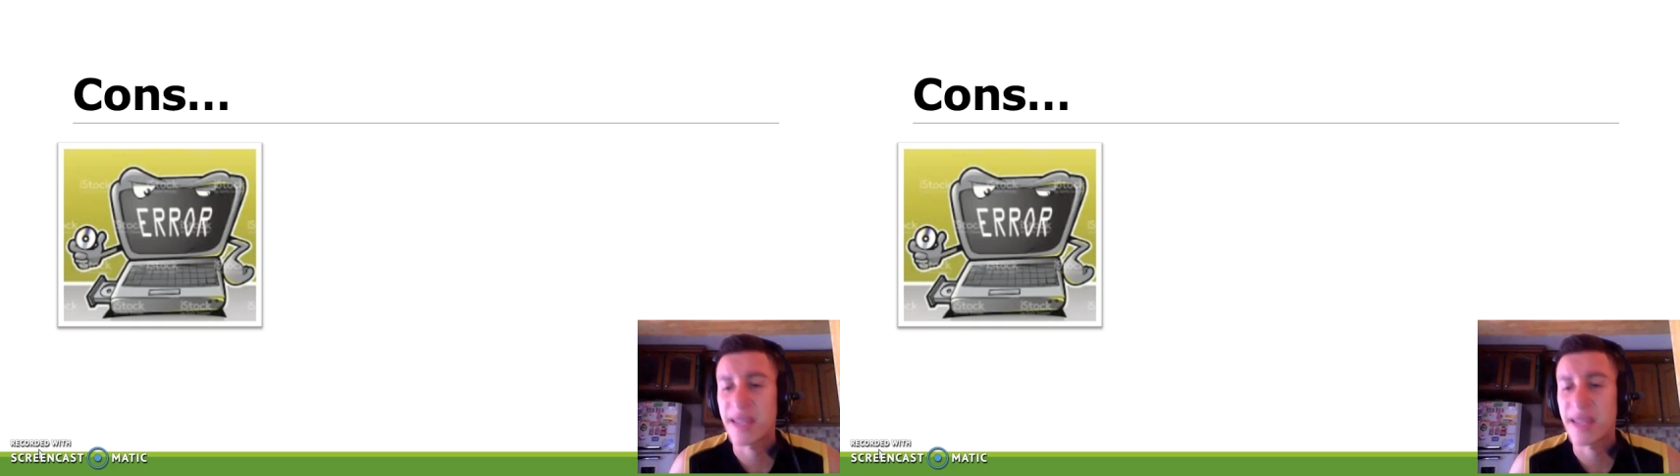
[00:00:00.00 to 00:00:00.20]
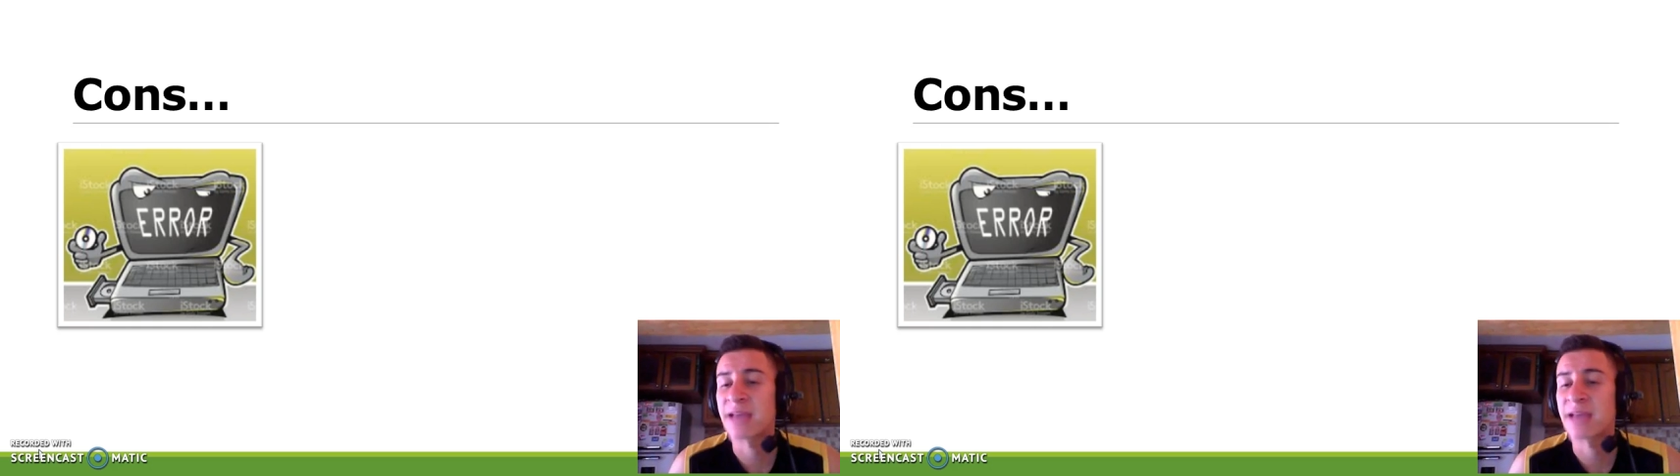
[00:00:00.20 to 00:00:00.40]

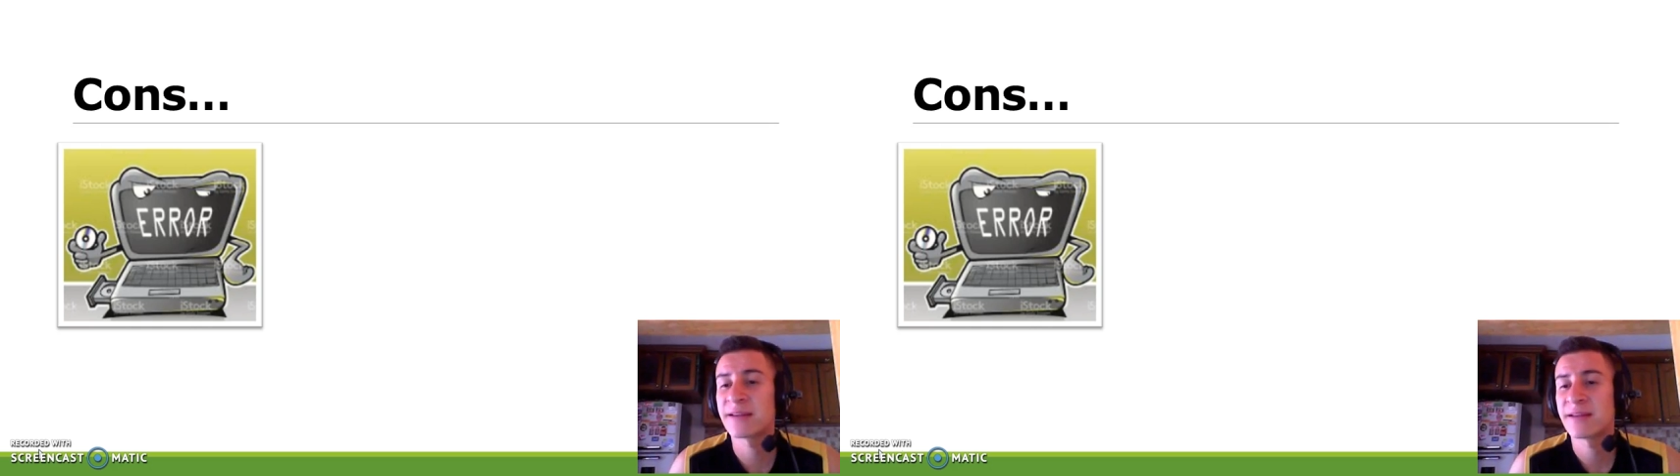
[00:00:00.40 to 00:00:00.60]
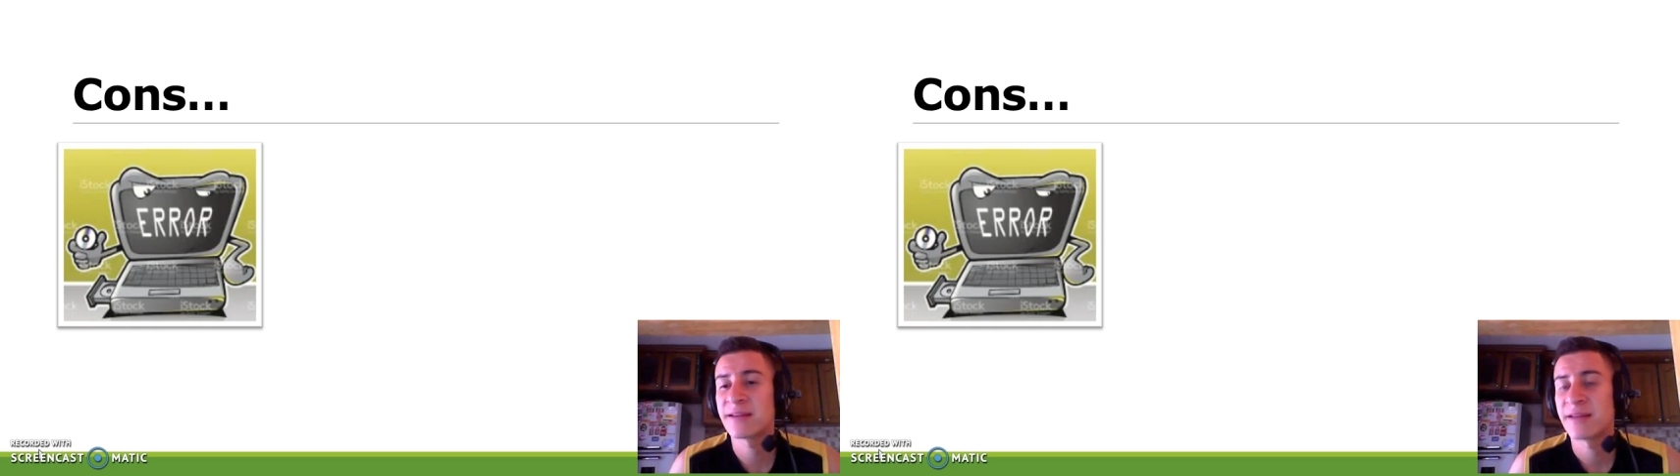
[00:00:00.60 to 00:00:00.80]
get
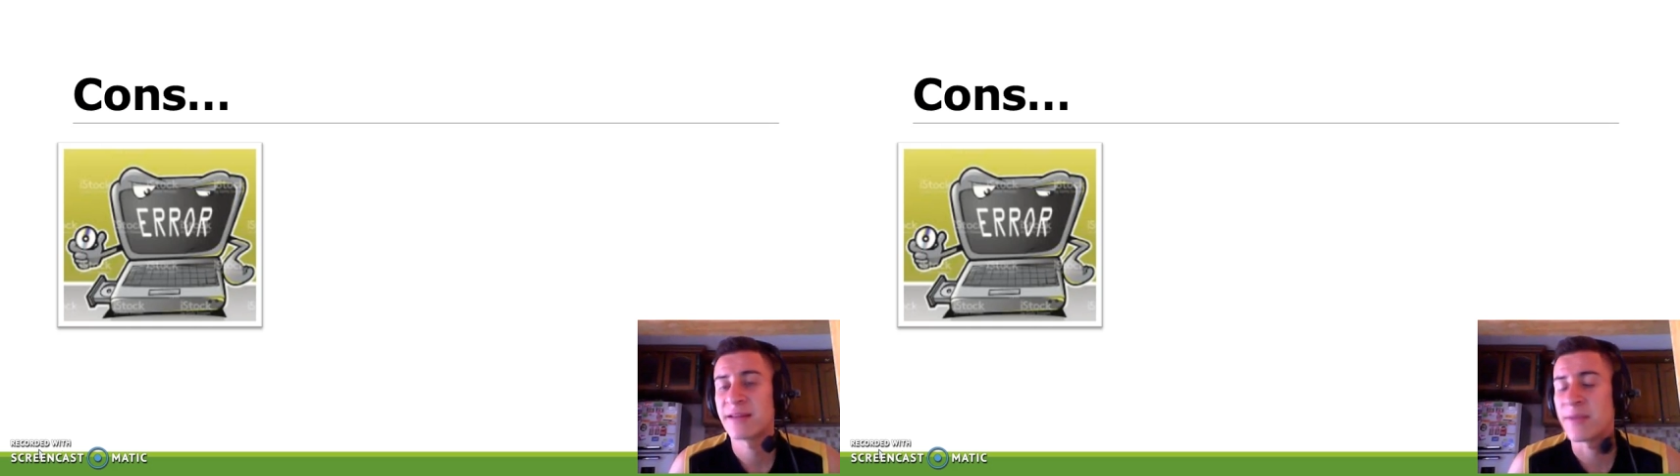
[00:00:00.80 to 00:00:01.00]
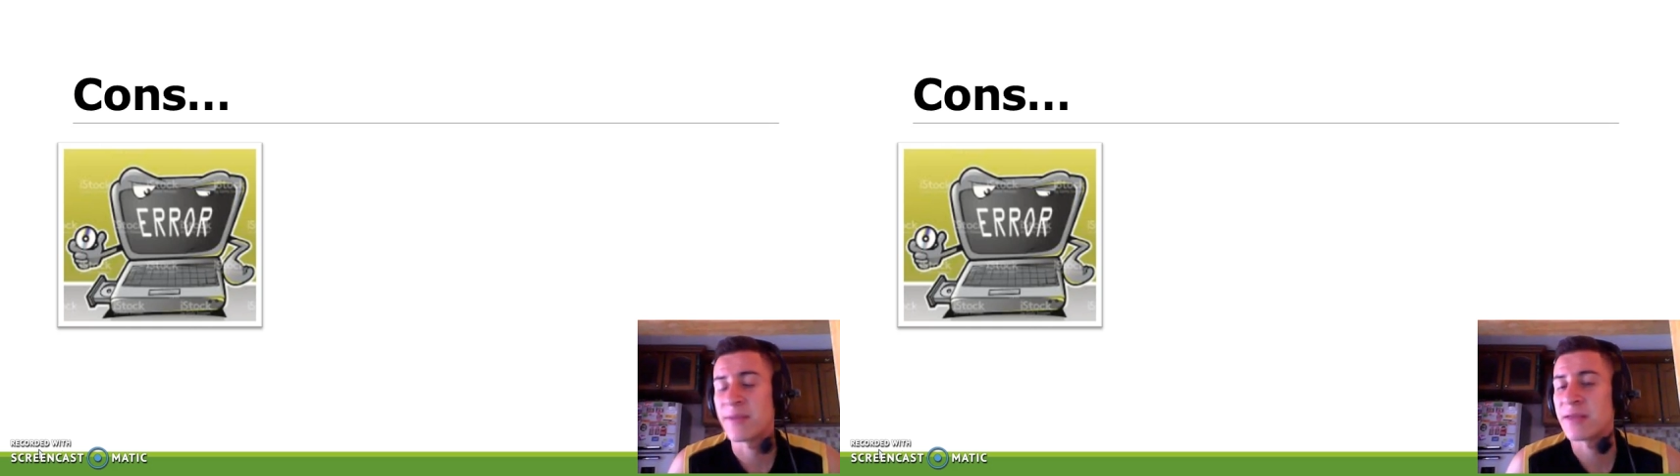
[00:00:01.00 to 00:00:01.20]

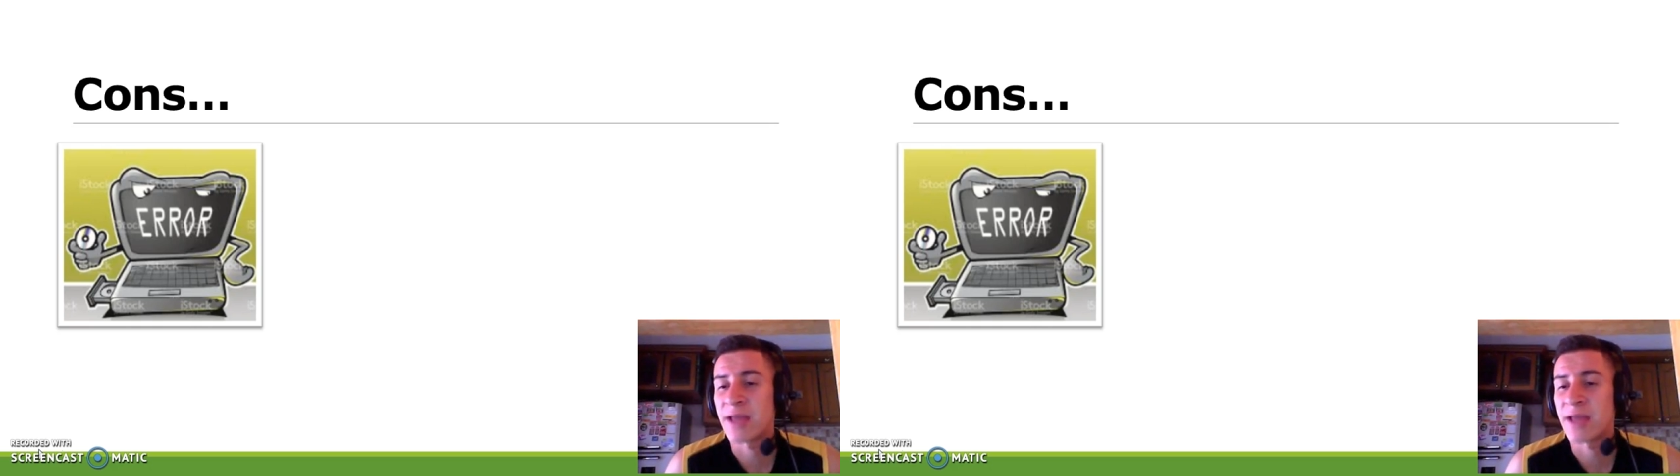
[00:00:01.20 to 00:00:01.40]
a video